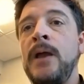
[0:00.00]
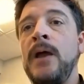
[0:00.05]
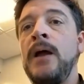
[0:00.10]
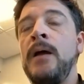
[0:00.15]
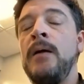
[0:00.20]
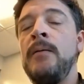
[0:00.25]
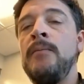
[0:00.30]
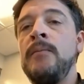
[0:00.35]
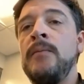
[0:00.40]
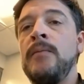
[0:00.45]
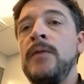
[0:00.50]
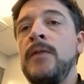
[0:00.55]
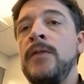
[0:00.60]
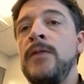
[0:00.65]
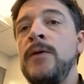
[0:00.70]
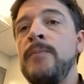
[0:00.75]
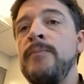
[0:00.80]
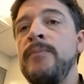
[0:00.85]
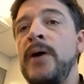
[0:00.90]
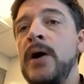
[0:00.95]

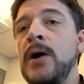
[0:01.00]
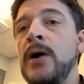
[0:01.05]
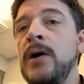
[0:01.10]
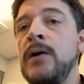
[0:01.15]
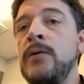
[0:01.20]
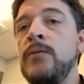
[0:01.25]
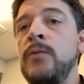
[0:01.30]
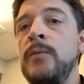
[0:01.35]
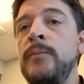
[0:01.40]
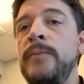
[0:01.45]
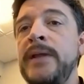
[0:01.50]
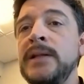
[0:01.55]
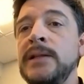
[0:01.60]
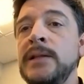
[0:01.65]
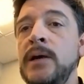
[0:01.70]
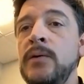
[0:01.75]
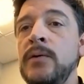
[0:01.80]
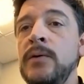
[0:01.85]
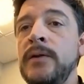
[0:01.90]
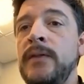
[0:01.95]
The bar will be
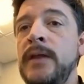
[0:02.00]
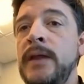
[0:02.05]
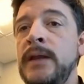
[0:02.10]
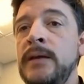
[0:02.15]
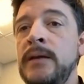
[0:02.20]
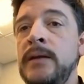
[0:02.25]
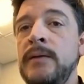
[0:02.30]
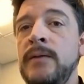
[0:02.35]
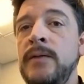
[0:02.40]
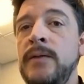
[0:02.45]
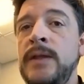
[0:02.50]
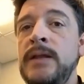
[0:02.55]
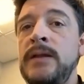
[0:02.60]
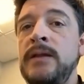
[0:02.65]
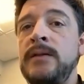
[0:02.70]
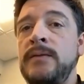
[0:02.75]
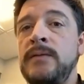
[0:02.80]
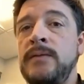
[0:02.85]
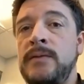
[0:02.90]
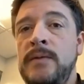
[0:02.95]
lower than
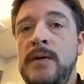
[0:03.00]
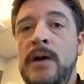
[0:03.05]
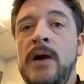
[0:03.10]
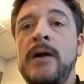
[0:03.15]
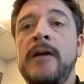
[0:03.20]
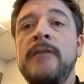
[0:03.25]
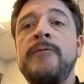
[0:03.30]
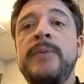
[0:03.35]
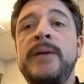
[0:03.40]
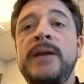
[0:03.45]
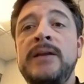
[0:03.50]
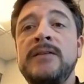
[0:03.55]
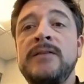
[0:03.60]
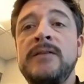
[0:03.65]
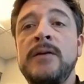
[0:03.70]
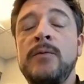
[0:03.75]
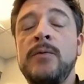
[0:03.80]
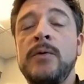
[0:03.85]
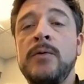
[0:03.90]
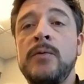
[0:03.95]
the RFPs
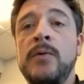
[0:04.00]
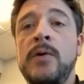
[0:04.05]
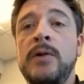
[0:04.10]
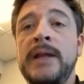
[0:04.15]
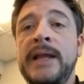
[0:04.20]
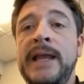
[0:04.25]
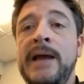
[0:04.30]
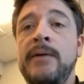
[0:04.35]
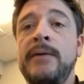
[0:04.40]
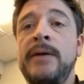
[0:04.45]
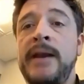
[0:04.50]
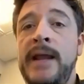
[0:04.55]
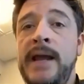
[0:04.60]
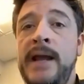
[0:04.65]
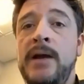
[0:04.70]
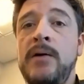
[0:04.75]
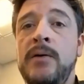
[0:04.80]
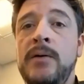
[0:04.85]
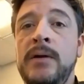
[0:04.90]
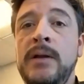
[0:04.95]
that we're rolling out
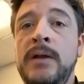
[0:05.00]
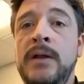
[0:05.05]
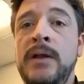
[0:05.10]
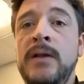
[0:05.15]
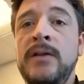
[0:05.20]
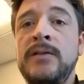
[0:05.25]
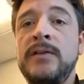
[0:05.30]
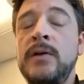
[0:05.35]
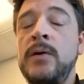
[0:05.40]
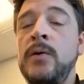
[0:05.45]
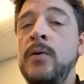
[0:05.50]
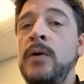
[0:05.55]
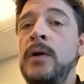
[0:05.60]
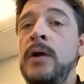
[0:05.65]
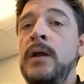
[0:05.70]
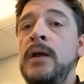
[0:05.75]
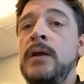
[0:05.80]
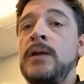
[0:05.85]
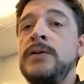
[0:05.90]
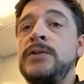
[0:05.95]
now. So
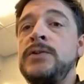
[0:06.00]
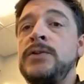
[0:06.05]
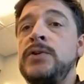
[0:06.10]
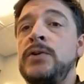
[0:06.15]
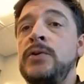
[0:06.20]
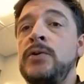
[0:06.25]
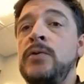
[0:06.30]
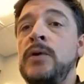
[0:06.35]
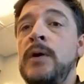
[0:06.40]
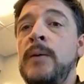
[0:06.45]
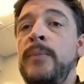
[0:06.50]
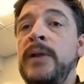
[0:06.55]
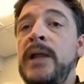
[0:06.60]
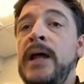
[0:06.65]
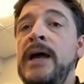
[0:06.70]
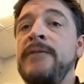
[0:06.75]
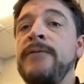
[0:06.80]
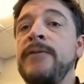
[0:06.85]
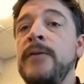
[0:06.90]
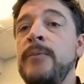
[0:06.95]
to
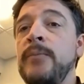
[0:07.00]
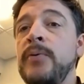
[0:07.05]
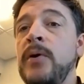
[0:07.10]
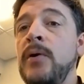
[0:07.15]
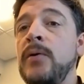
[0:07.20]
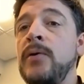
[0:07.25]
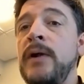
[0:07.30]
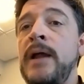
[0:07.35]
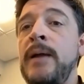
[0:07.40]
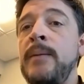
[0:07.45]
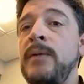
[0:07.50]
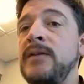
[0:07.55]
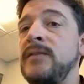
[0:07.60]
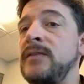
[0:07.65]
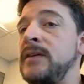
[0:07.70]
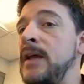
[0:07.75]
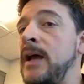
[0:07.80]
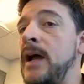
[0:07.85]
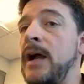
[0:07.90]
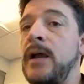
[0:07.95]
apply for the program
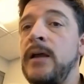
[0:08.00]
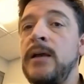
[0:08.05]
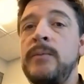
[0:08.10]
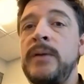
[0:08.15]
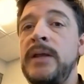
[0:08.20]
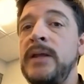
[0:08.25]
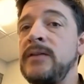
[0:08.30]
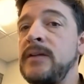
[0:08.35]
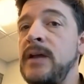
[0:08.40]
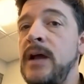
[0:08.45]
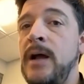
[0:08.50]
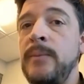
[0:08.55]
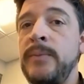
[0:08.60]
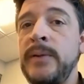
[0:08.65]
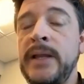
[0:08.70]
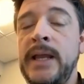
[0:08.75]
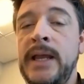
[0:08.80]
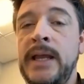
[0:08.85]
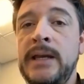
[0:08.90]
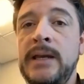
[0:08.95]
is not going to be as
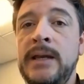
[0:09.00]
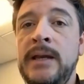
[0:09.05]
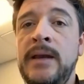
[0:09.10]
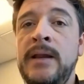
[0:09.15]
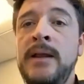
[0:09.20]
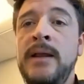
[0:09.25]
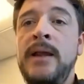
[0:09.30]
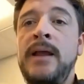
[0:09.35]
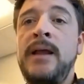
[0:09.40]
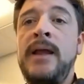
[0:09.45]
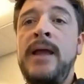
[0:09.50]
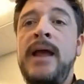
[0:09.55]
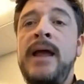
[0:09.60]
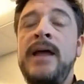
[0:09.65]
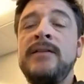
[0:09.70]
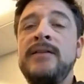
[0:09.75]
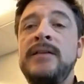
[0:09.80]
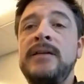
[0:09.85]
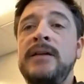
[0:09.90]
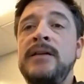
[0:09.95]
complicated
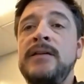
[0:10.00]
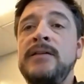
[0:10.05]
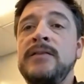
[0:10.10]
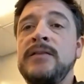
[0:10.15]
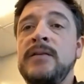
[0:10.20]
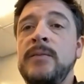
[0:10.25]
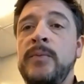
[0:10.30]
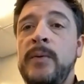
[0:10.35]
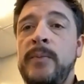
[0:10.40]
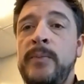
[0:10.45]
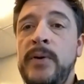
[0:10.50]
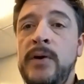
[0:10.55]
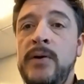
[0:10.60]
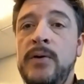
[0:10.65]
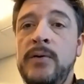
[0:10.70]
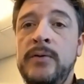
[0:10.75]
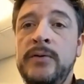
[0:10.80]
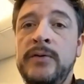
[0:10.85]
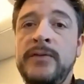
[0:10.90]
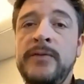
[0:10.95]
as it is to
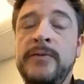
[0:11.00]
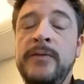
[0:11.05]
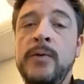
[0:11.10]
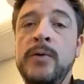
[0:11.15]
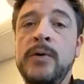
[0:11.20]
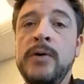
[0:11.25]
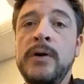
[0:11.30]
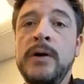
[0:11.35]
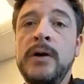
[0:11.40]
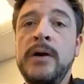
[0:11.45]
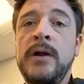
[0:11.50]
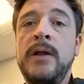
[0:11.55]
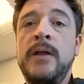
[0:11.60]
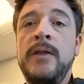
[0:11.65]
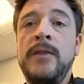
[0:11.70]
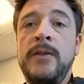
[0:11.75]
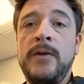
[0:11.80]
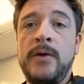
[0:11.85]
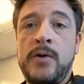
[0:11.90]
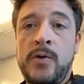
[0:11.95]
propose for
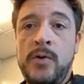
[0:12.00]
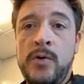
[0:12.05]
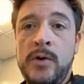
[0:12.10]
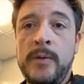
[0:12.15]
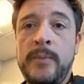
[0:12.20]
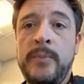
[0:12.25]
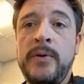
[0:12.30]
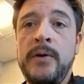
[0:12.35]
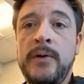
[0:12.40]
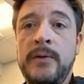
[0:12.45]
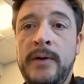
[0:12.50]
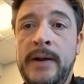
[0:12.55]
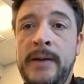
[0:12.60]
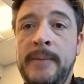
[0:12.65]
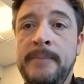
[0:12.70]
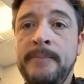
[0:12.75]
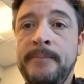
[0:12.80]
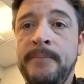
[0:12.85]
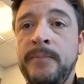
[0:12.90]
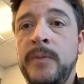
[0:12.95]
the core
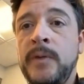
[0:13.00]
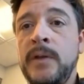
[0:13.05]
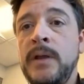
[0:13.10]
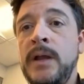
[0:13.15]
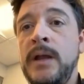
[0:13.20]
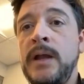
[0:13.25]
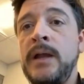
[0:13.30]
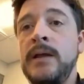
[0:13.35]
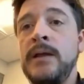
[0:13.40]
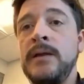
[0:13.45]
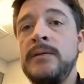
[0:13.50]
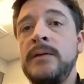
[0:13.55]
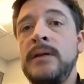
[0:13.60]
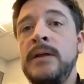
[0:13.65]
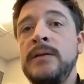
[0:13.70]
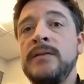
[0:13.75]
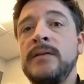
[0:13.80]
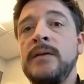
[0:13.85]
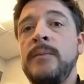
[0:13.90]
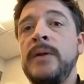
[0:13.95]
program. Okay,
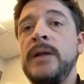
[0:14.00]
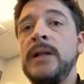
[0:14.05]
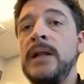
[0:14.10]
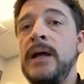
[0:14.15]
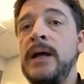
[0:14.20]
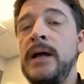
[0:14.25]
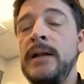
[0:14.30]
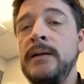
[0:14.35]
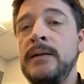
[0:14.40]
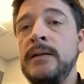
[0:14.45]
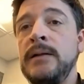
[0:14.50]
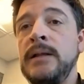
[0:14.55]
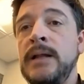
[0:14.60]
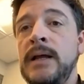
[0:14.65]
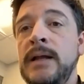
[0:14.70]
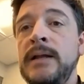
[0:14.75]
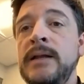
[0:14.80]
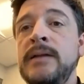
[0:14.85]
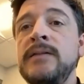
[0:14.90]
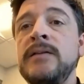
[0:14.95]
it's going to be a
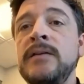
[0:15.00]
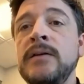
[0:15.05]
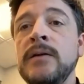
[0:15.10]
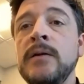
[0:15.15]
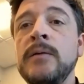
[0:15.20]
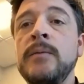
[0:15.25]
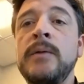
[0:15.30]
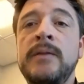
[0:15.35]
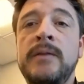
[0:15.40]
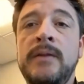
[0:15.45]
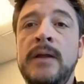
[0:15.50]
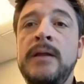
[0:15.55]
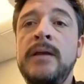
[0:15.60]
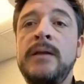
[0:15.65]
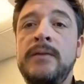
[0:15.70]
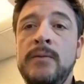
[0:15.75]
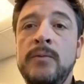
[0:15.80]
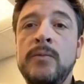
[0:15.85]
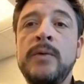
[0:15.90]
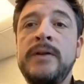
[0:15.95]
lot easier,
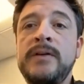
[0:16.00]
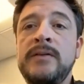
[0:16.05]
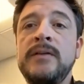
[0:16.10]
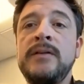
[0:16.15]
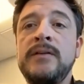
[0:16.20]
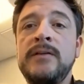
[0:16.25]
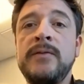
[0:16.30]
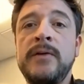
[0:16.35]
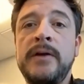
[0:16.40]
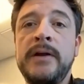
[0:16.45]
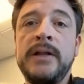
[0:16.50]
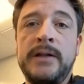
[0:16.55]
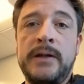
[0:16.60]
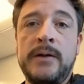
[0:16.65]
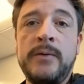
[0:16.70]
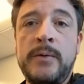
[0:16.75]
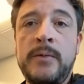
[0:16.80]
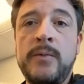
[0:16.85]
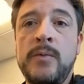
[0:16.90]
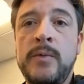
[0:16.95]
and the reason is very
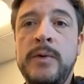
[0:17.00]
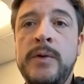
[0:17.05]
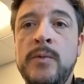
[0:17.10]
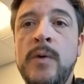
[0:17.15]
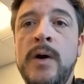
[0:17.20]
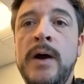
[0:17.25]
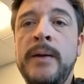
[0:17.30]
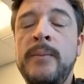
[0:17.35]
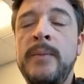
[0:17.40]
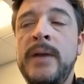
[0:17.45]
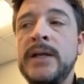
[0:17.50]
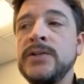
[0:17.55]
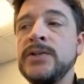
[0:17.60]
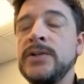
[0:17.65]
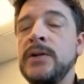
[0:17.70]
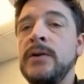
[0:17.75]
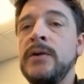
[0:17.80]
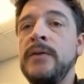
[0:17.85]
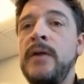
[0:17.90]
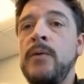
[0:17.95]
clear. We want to make
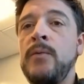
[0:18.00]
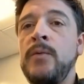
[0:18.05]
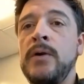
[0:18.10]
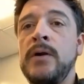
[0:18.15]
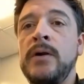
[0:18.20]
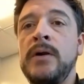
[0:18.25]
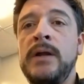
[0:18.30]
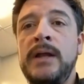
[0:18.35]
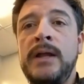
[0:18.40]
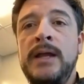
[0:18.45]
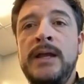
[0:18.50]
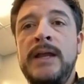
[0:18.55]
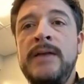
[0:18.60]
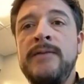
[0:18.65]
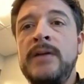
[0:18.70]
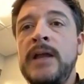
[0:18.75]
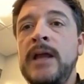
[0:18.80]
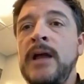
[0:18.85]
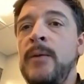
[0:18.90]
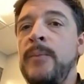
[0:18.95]
sure that we're
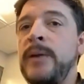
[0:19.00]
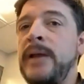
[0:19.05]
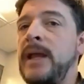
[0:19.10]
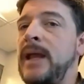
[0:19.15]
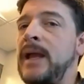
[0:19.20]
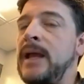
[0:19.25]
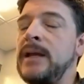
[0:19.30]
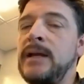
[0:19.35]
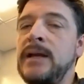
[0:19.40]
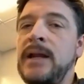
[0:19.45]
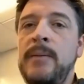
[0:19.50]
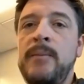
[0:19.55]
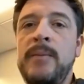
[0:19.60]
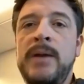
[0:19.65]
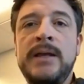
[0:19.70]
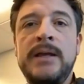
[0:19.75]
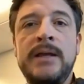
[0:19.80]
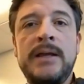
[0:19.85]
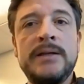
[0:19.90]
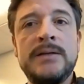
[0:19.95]
giving a helping hand and not
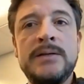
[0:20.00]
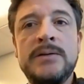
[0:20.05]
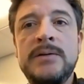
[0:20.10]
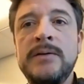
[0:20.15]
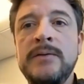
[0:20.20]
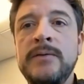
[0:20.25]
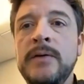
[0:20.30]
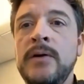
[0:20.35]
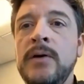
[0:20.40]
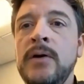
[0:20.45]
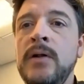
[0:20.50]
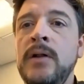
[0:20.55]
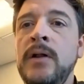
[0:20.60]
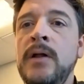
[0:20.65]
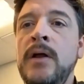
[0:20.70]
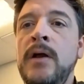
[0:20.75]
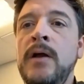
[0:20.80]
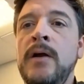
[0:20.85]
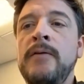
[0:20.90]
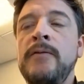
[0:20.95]
making it too difficult
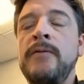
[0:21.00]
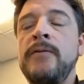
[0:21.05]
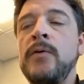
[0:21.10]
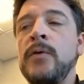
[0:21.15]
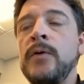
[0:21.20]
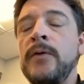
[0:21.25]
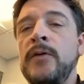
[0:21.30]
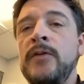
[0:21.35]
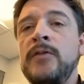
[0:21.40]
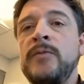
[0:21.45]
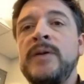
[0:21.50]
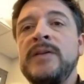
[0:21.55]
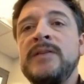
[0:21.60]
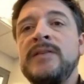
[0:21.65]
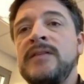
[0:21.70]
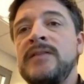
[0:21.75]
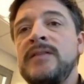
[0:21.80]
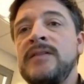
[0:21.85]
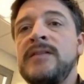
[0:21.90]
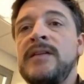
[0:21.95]
for those
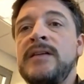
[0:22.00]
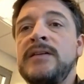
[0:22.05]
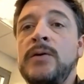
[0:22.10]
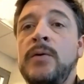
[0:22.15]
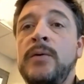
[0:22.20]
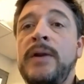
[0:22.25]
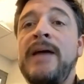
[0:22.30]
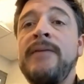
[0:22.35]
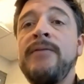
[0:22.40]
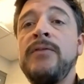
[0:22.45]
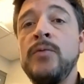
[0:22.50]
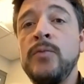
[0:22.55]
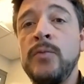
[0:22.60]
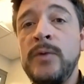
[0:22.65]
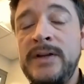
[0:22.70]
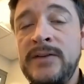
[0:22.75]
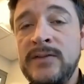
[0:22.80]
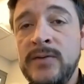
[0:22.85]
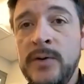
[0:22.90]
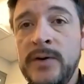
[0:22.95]
businesses that don't have the
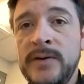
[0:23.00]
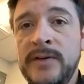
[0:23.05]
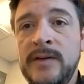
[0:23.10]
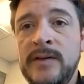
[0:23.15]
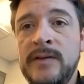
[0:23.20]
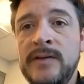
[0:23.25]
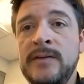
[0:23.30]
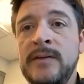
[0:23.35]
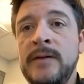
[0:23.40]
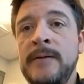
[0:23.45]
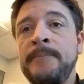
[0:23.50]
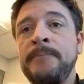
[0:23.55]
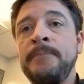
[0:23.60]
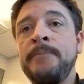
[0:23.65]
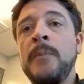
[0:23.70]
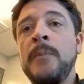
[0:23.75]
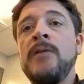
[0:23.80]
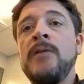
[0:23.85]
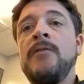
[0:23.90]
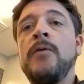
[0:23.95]
resources
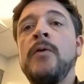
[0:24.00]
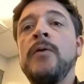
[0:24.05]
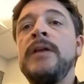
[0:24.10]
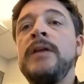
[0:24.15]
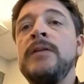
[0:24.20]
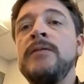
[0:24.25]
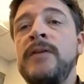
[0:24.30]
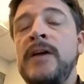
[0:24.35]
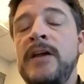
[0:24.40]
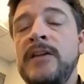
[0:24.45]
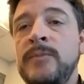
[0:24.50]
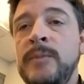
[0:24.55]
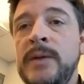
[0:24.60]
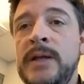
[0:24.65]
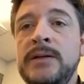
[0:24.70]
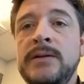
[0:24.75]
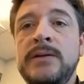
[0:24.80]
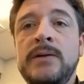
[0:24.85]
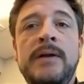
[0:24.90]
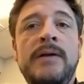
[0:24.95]
for the
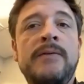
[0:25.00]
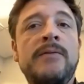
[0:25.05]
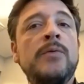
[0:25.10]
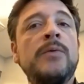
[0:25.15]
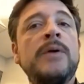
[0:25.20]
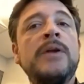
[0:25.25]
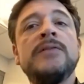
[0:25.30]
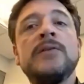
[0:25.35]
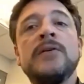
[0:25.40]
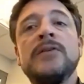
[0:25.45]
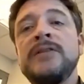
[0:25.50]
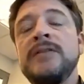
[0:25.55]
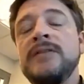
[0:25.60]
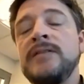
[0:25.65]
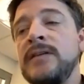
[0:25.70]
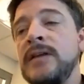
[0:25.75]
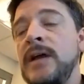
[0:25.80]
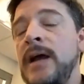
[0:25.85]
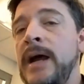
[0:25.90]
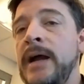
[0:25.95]
investment, don't have the resources
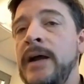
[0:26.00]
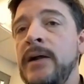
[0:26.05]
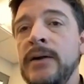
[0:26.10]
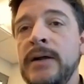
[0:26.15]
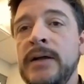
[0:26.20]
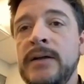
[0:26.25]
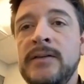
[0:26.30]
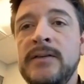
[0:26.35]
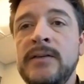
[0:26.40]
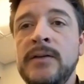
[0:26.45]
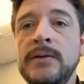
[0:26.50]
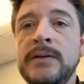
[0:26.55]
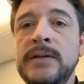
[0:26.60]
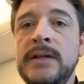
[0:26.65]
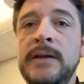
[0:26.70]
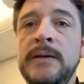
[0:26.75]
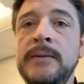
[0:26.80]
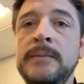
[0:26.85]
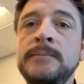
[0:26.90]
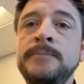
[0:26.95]
to hire a
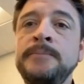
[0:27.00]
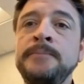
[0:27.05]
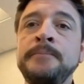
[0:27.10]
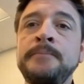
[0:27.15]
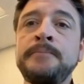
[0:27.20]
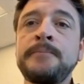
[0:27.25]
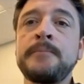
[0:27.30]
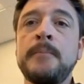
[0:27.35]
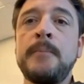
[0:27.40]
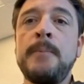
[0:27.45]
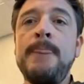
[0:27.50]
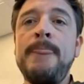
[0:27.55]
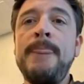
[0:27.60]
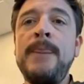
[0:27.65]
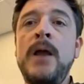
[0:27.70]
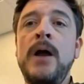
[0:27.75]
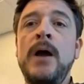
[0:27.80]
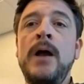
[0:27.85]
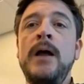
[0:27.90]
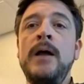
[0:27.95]
consultant,
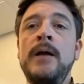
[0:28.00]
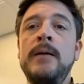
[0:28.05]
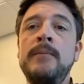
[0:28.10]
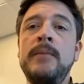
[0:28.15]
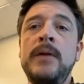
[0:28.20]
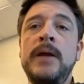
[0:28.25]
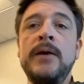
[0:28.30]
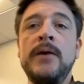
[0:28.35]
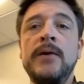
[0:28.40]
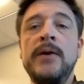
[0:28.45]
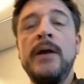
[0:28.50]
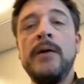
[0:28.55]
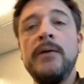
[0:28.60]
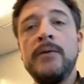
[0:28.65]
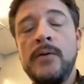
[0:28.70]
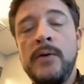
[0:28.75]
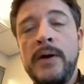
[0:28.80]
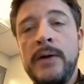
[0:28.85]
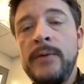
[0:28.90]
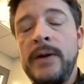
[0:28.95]
and are not
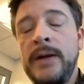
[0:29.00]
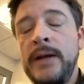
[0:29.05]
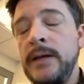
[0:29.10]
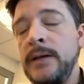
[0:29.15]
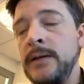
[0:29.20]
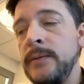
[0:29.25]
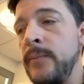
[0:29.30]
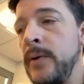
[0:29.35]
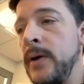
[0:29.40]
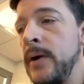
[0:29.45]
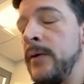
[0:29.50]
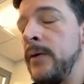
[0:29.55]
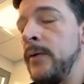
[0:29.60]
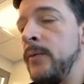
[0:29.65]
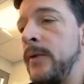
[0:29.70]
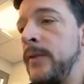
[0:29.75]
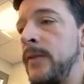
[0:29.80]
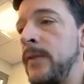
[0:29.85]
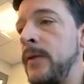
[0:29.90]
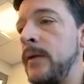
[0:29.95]
quite ready to partner
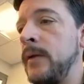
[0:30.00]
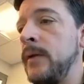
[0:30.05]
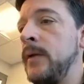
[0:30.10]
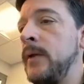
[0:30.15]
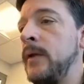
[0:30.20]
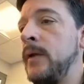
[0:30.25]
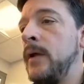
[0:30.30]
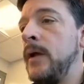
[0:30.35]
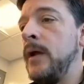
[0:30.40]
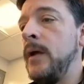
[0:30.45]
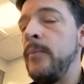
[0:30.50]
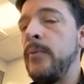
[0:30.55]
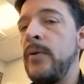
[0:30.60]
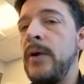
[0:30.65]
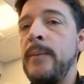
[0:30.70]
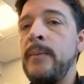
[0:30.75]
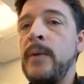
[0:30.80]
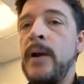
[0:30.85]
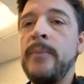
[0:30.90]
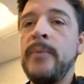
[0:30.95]
with a
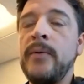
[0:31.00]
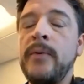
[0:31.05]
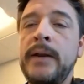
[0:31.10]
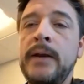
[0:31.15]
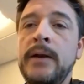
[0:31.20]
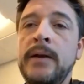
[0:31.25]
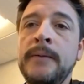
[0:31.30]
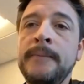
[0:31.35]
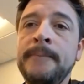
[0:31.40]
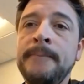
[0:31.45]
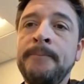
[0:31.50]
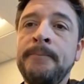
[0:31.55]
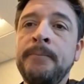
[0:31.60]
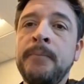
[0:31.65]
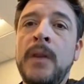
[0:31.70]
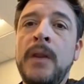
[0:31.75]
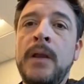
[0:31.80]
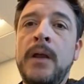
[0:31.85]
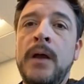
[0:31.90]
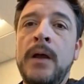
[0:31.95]
prime operator.
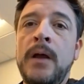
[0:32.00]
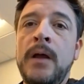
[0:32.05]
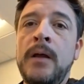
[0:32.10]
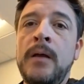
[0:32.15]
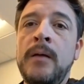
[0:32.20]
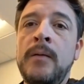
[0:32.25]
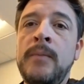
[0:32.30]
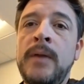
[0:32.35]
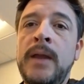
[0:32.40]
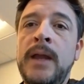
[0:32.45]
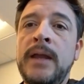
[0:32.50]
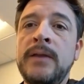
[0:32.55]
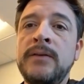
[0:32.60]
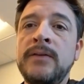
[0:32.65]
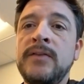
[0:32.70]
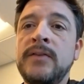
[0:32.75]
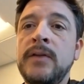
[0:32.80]
And